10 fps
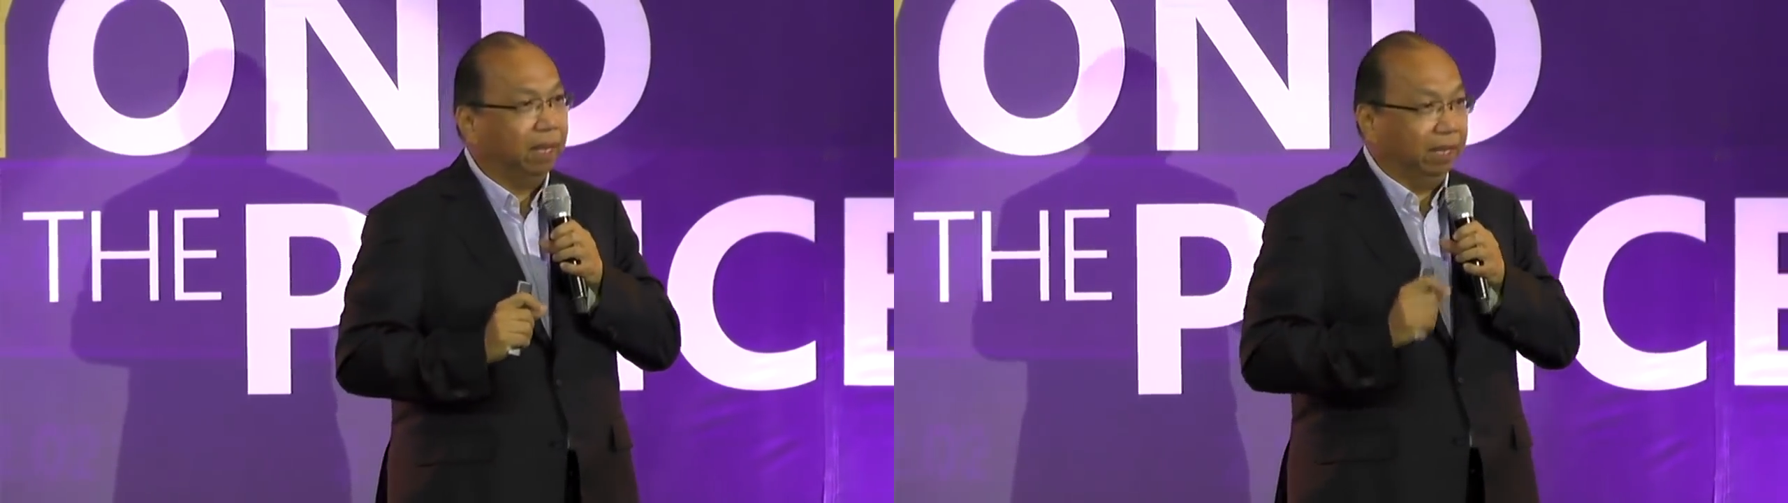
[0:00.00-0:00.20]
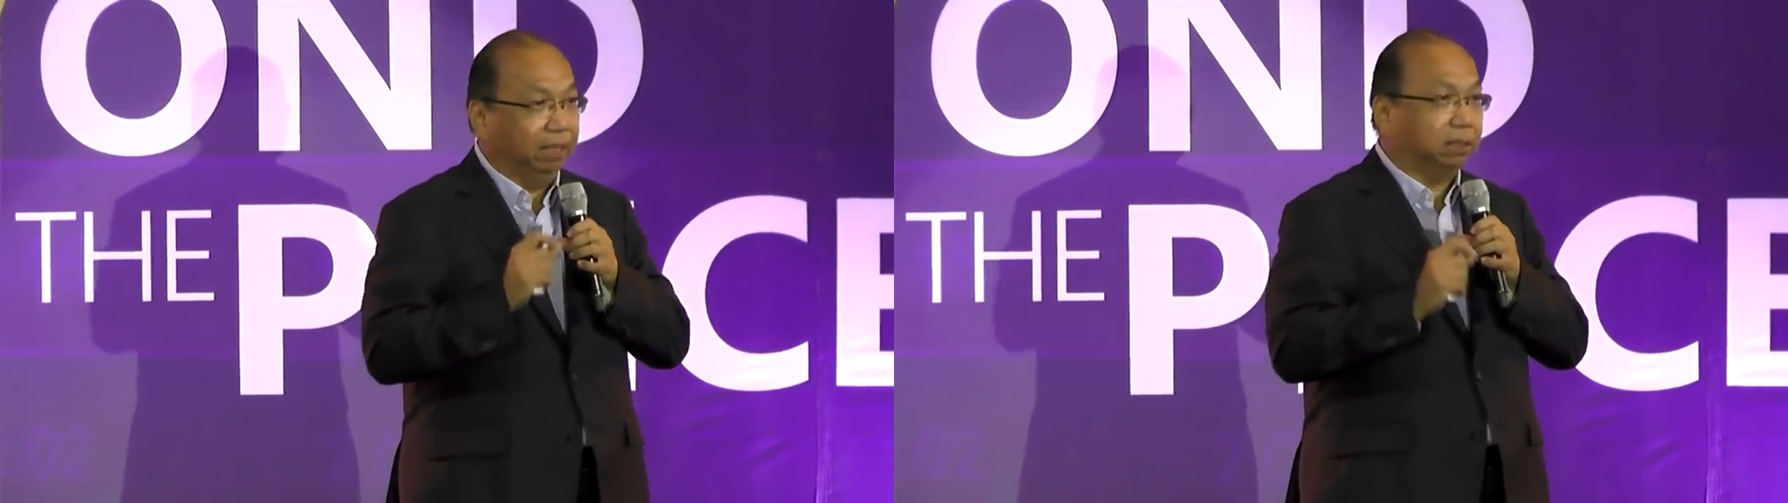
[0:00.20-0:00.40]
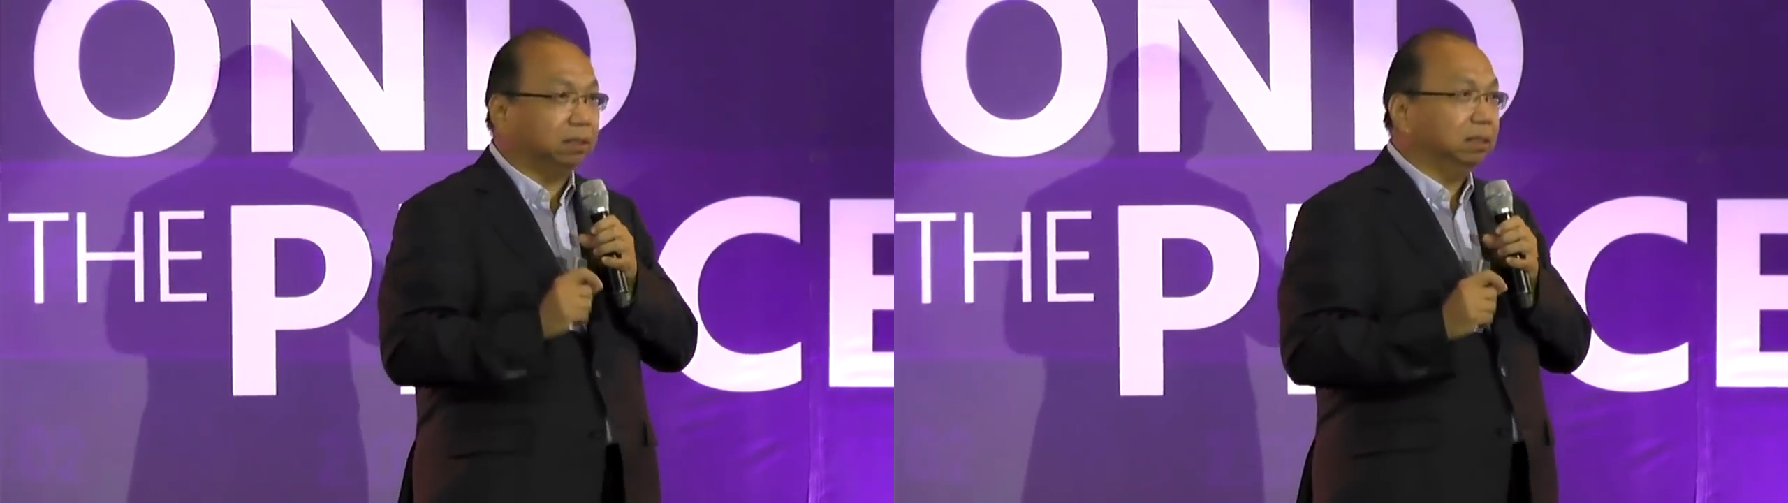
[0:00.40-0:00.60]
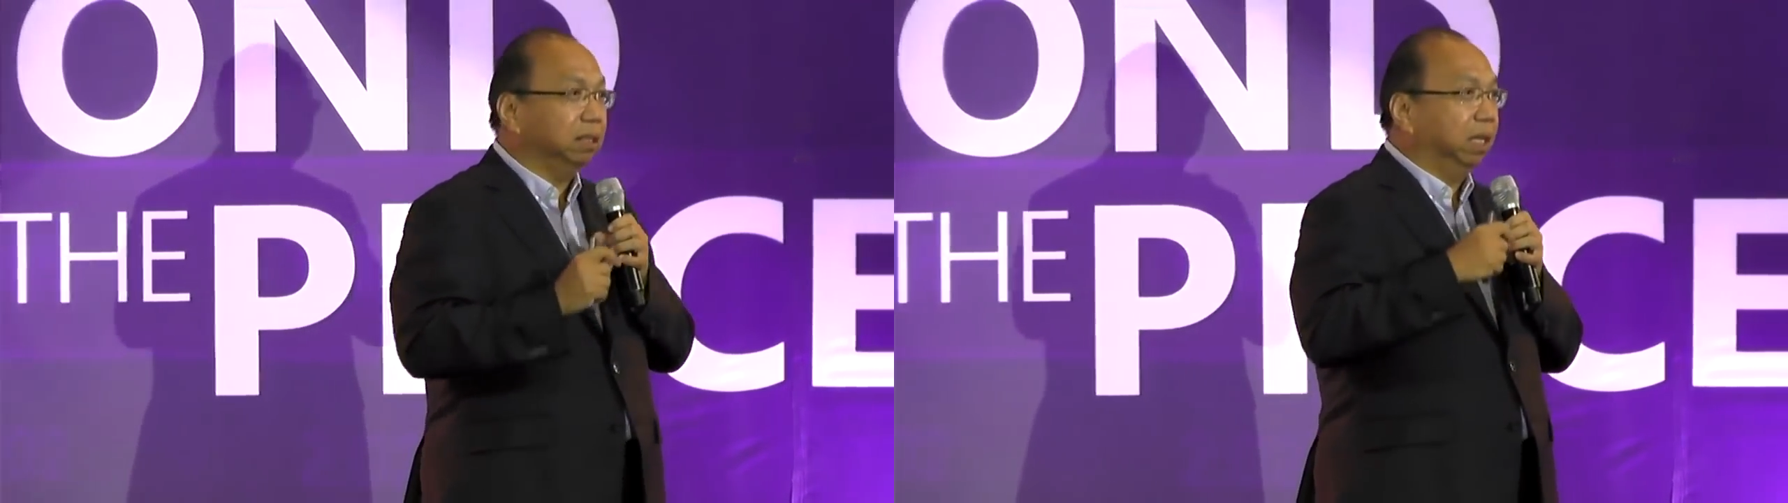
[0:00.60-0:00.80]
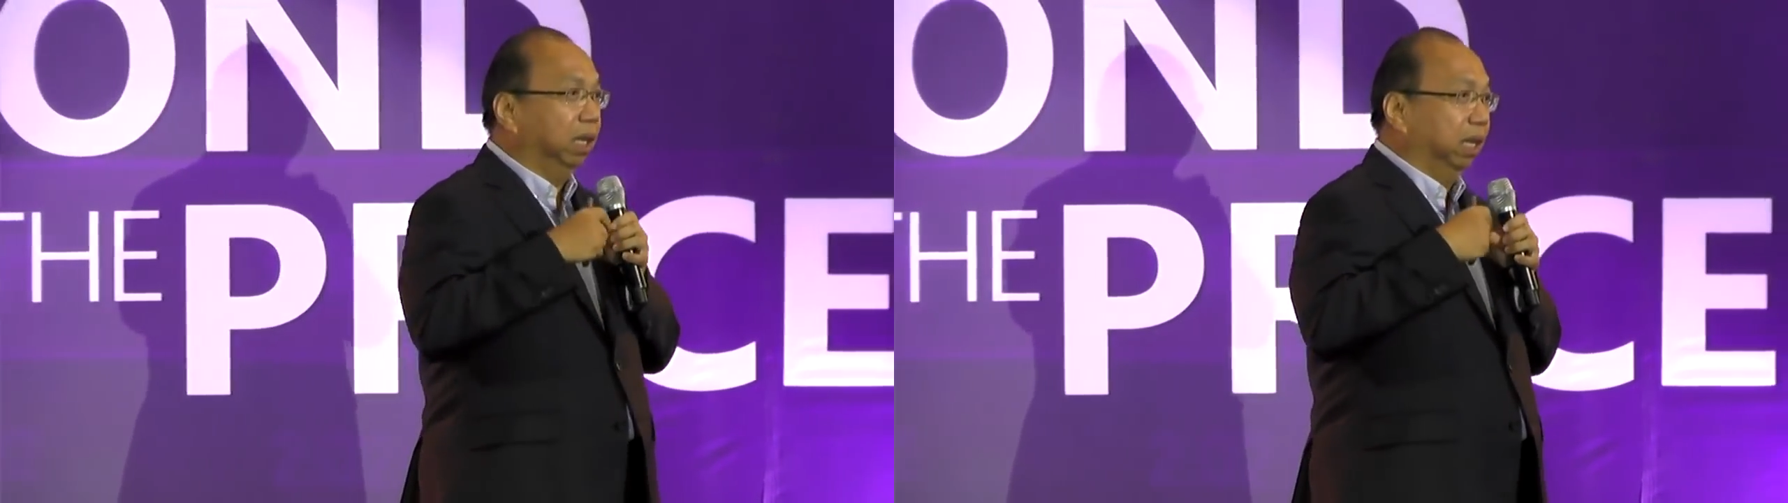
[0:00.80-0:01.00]
It is
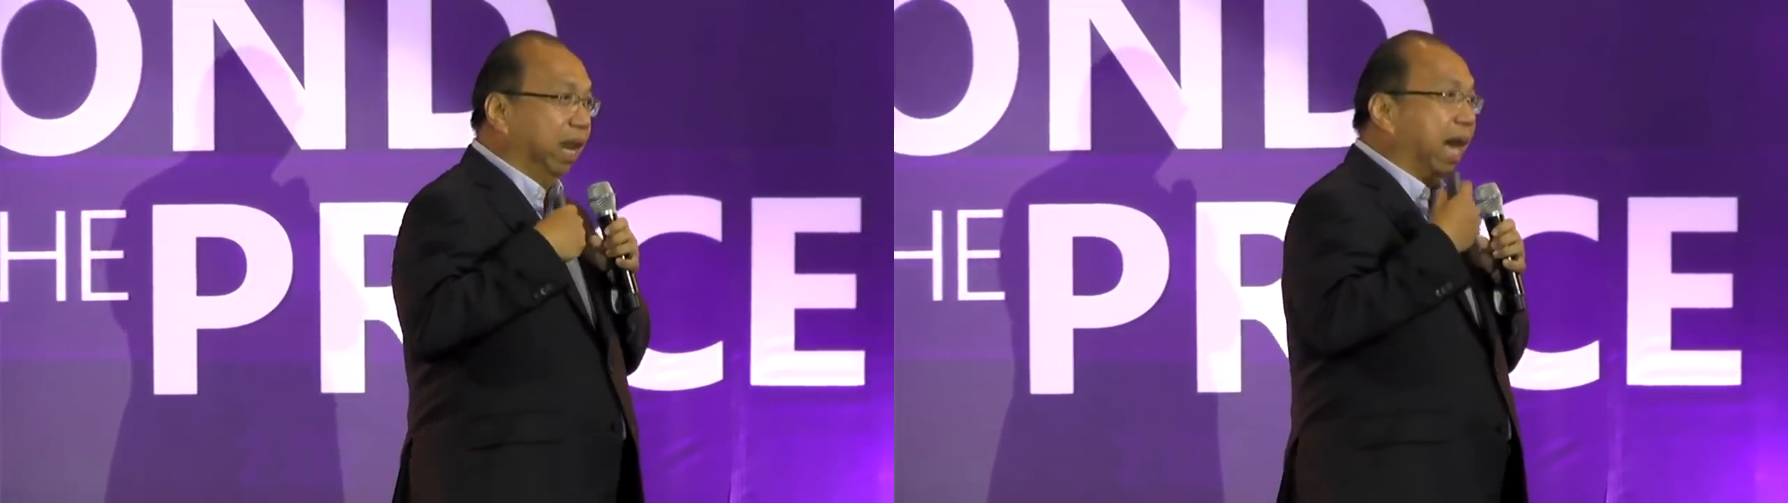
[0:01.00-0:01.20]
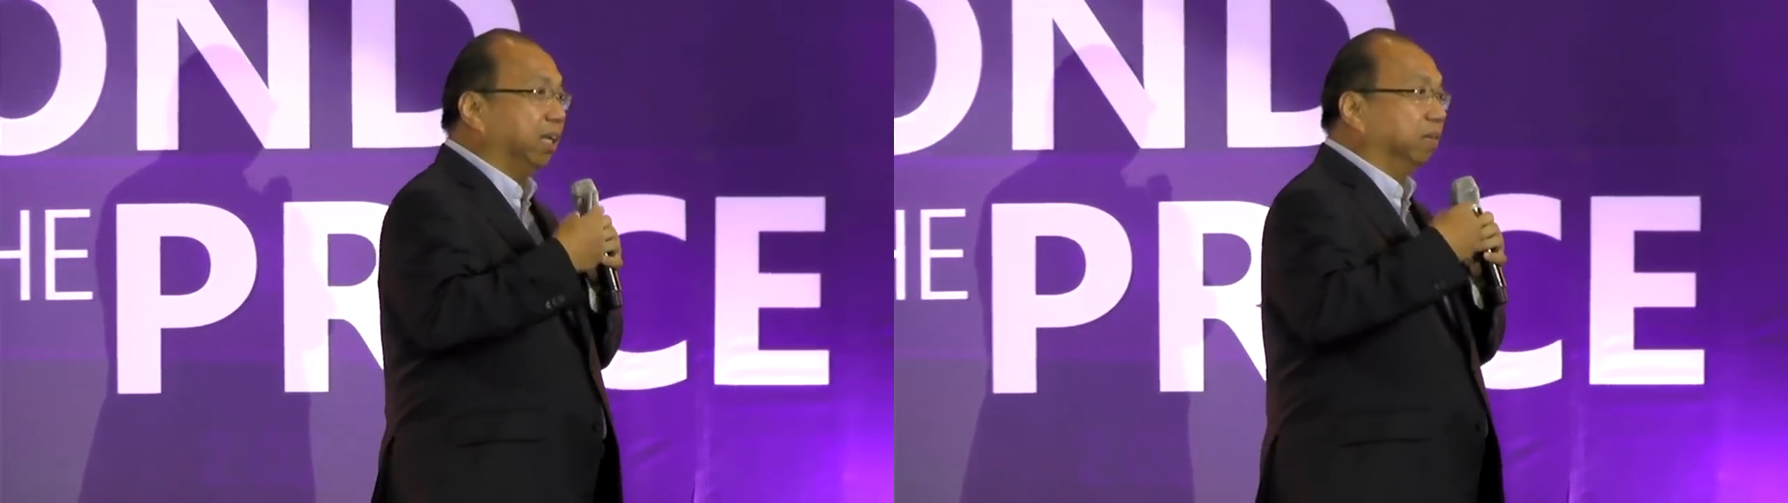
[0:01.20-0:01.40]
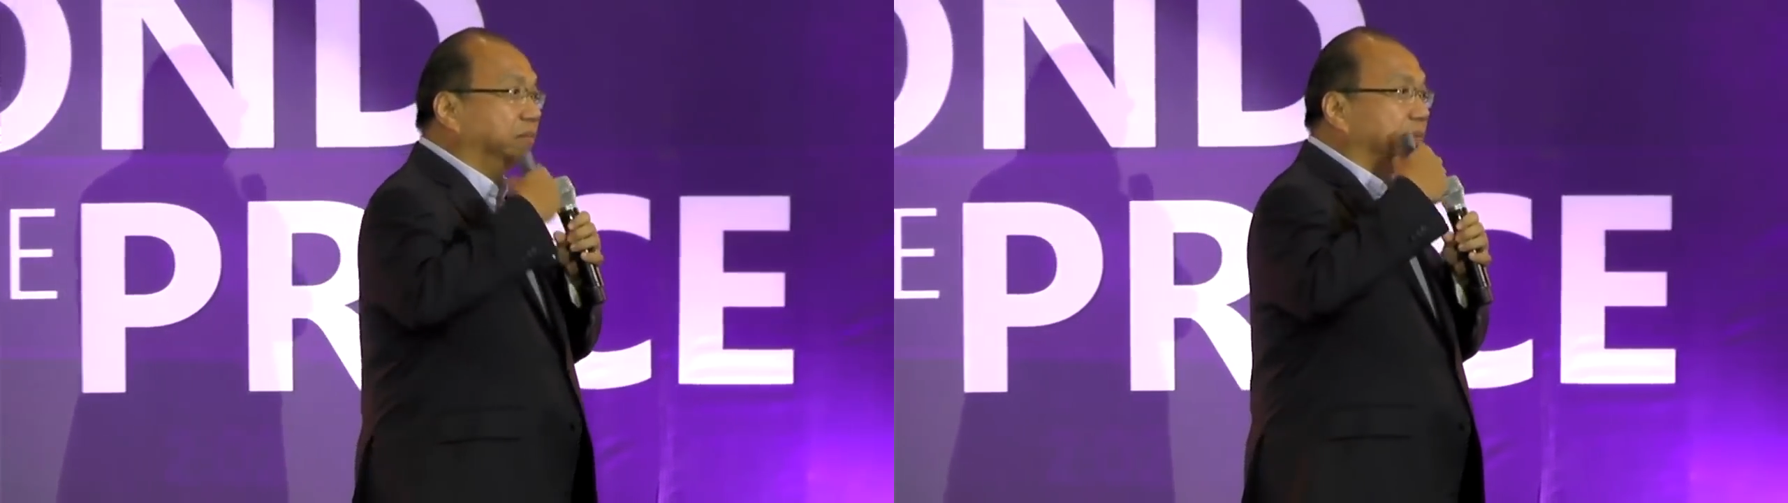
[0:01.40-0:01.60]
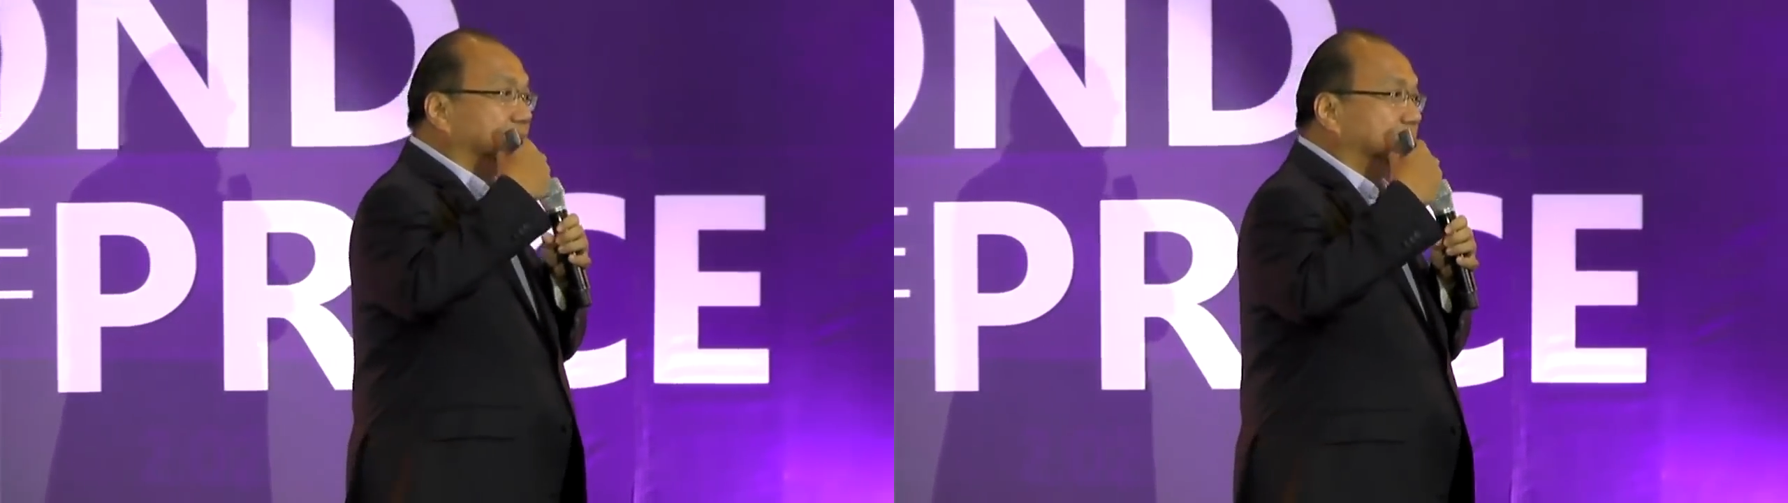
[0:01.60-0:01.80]
a lot of